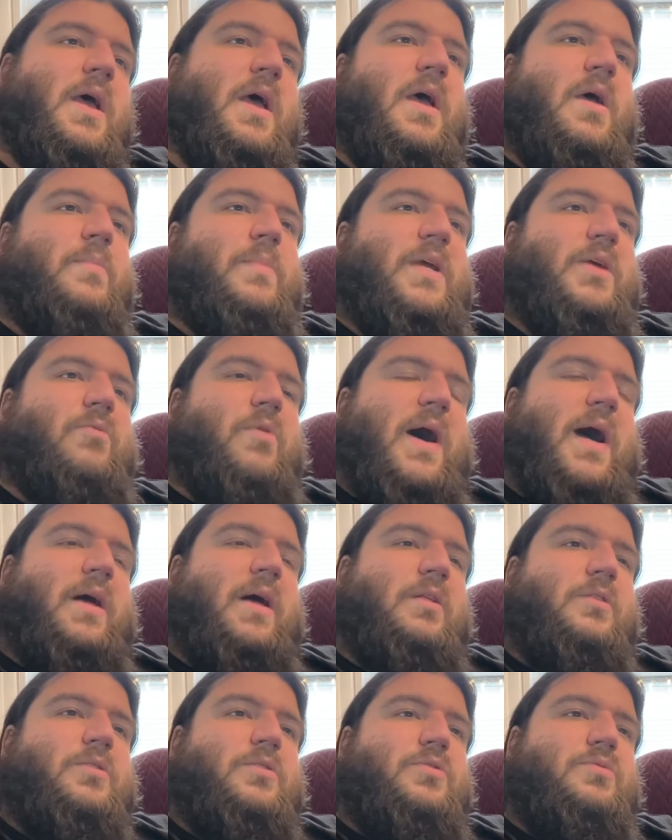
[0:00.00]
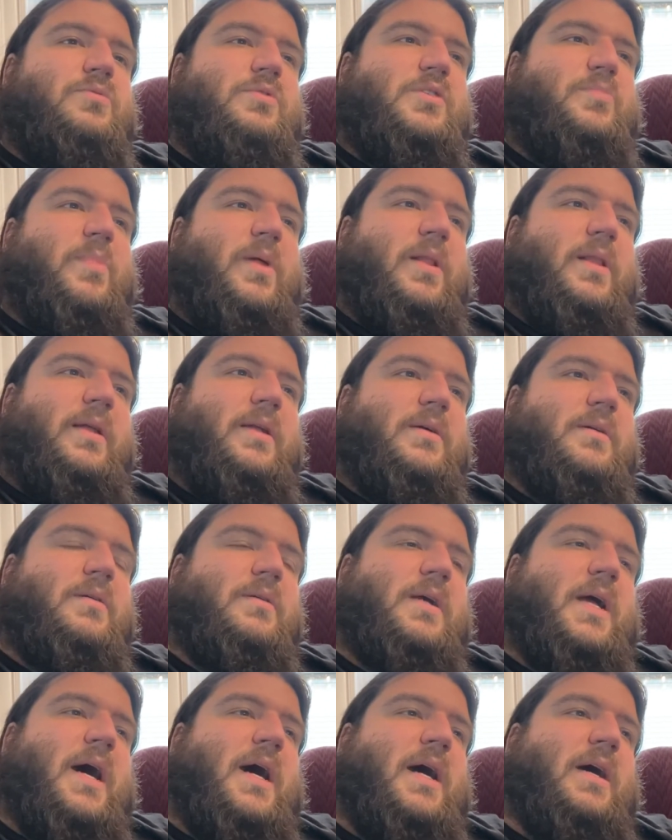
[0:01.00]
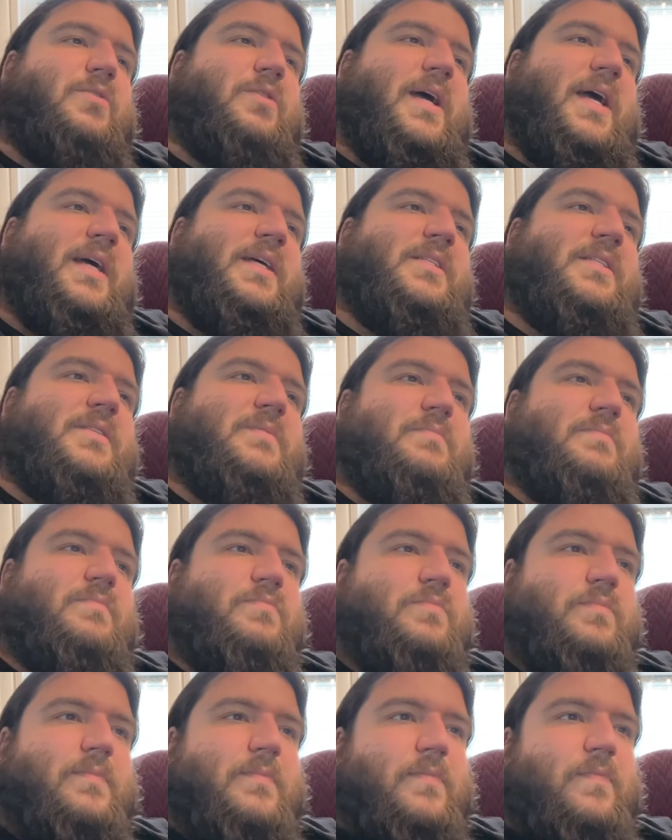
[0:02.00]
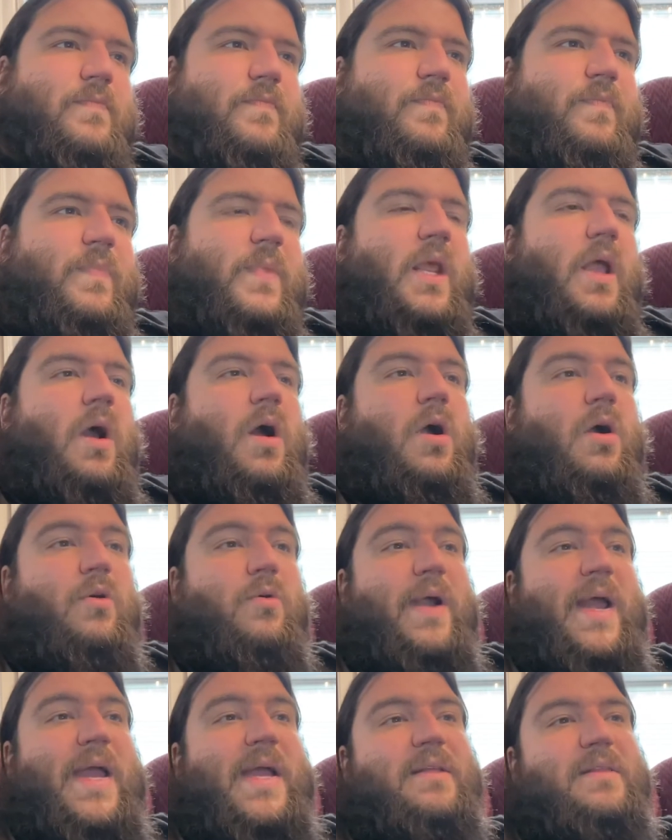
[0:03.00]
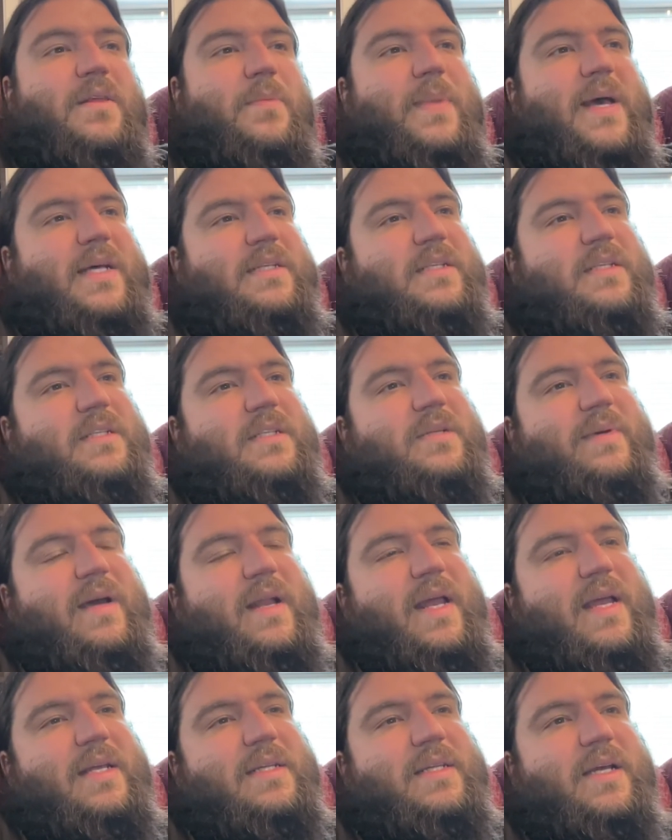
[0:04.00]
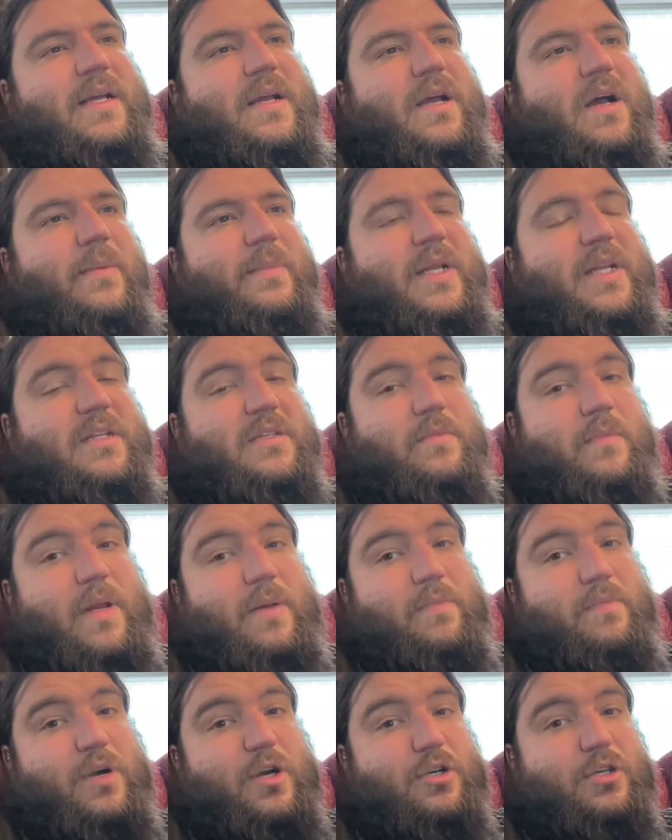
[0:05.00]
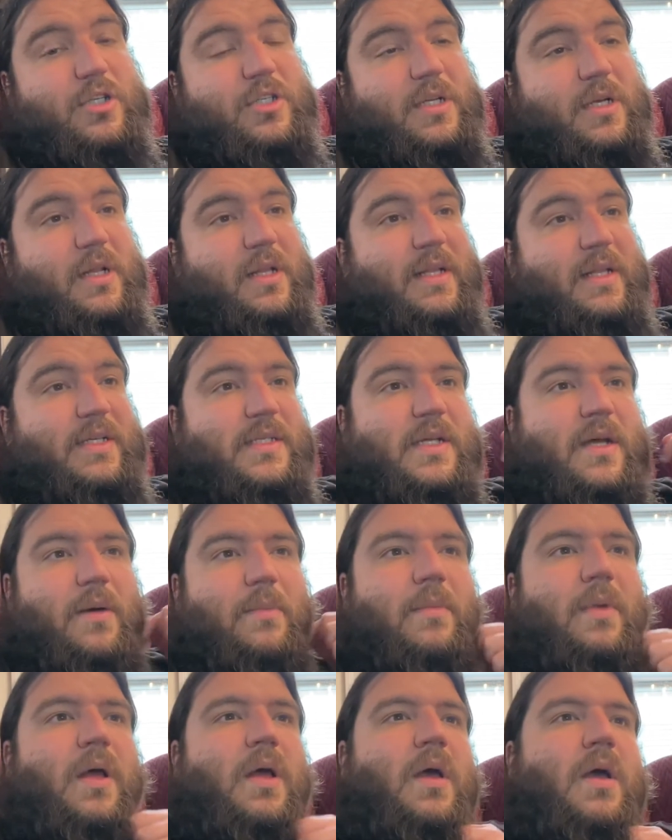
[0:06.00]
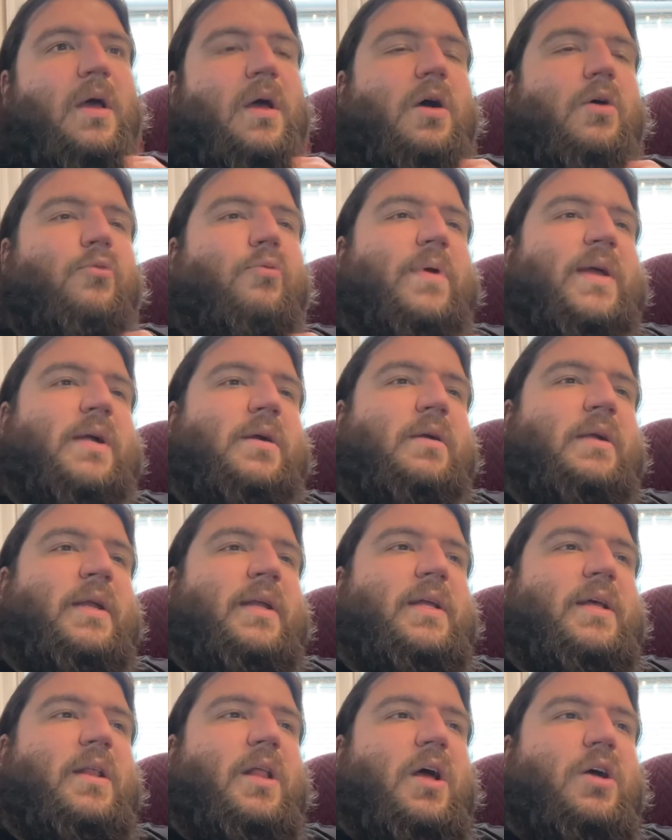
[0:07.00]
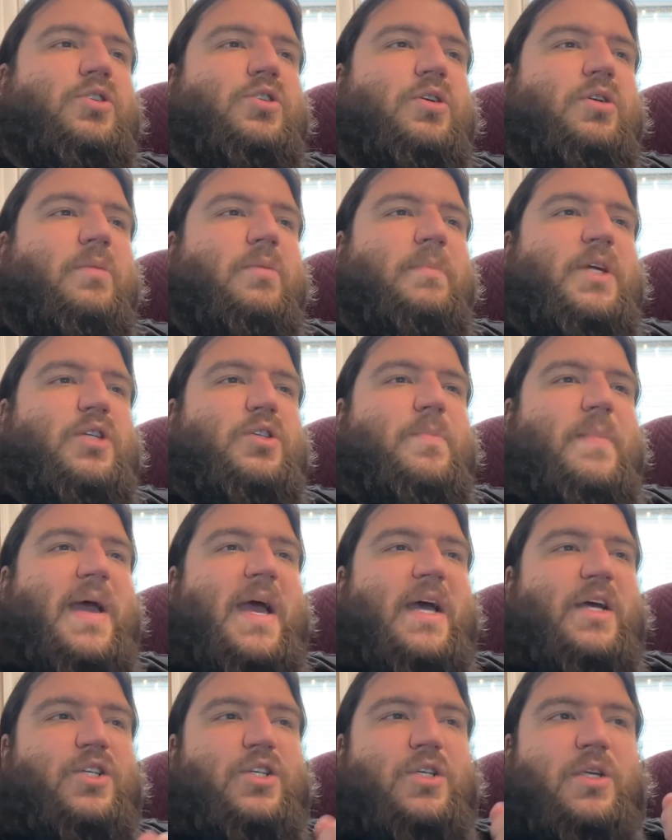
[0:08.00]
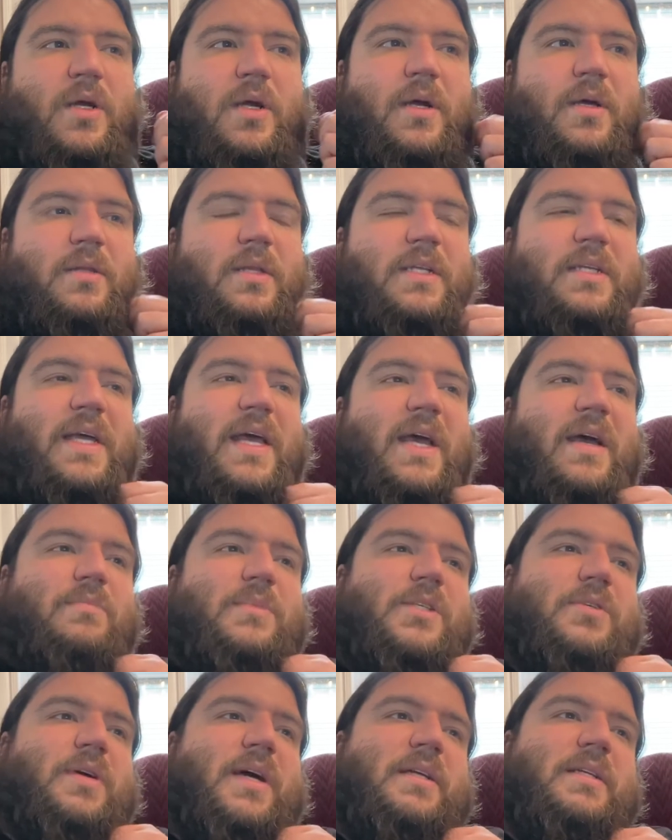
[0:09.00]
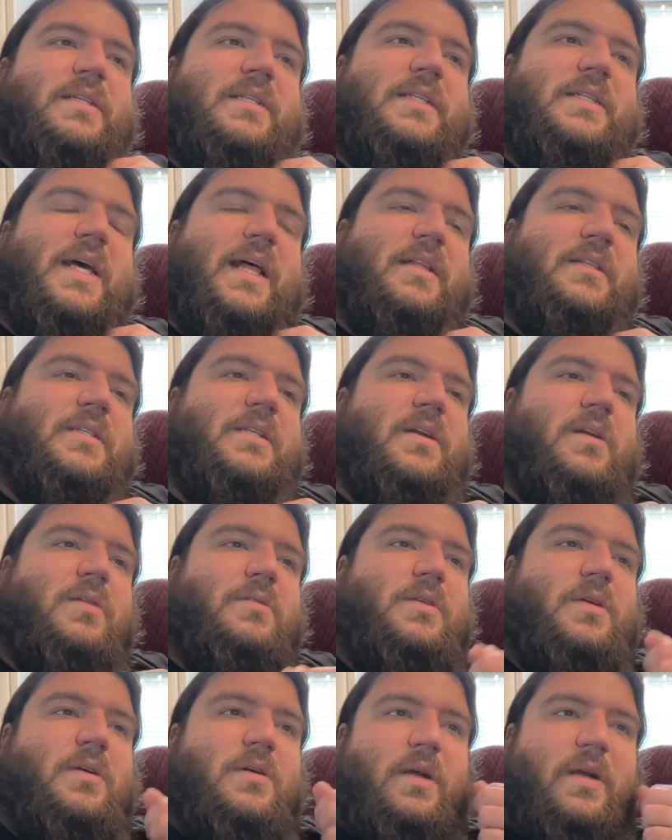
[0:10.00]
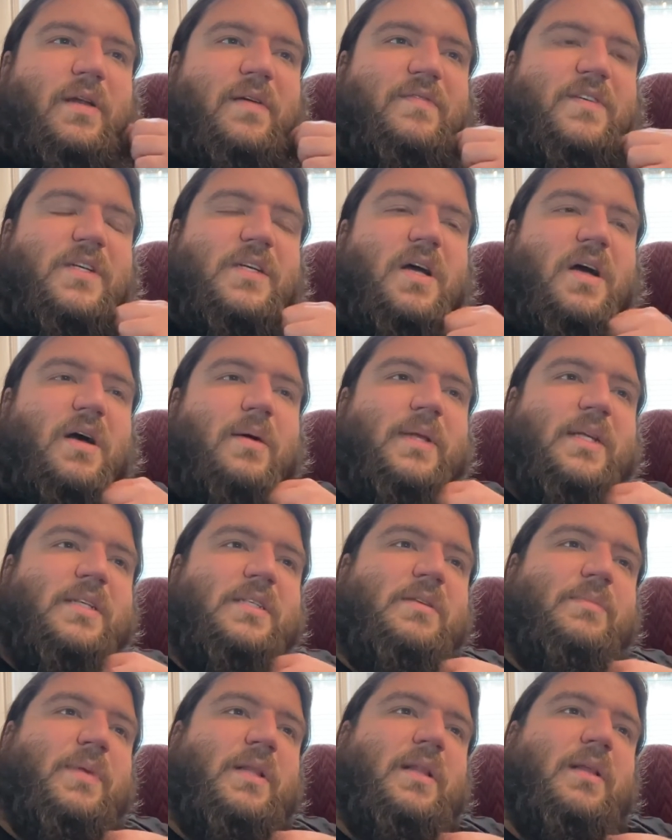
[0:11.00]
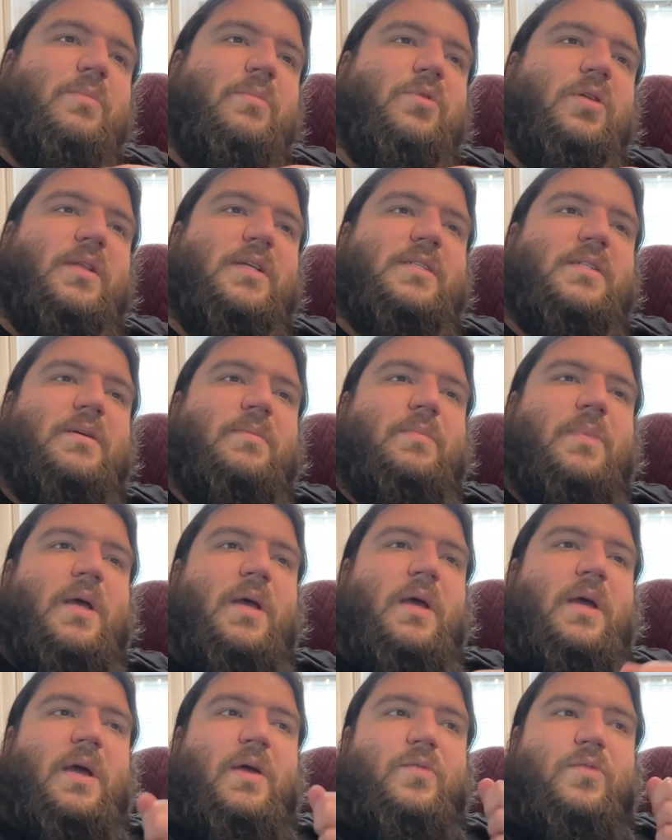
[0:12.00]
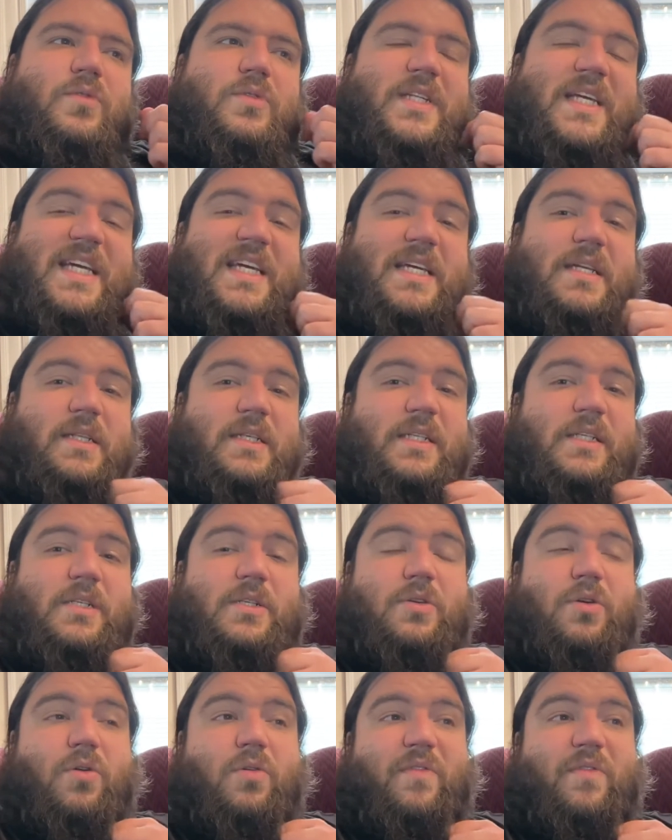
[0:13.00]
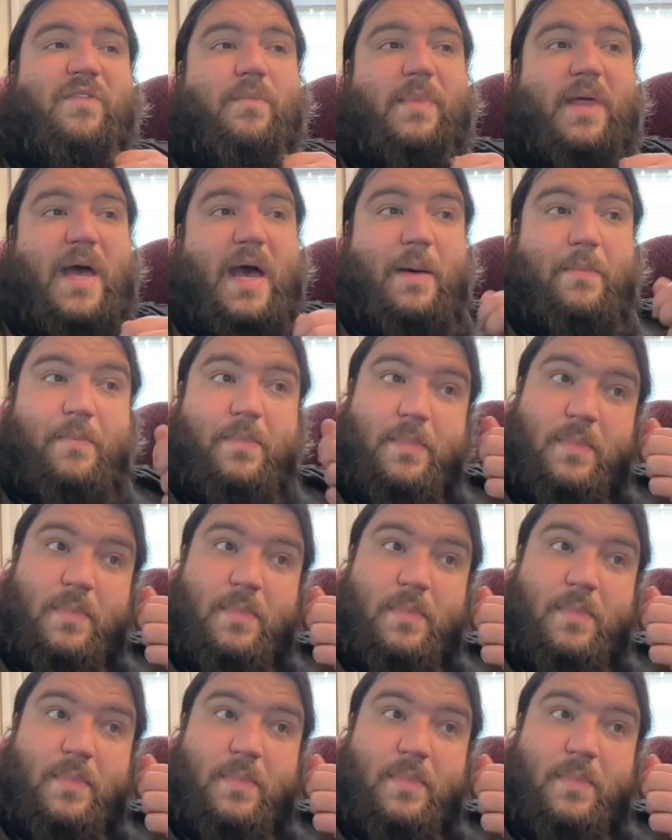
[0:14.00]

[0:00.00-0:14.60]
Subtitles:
Meanwhile, Ngu's political cadres harangued the peasants about anti-communism and personalism, a weird ideological mishmash the Diems tried to sell as an alternative to communism and liberalism, and routinely stole from them.